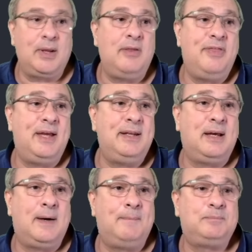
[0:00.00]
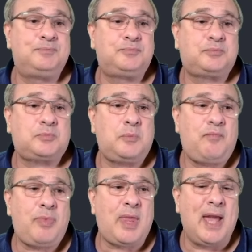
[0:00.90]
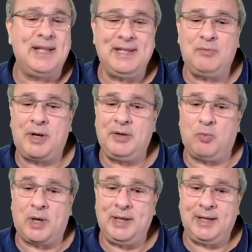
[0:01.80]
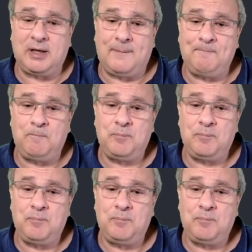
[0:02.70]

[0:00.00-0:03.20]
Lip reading: Then I did run into one hiccup.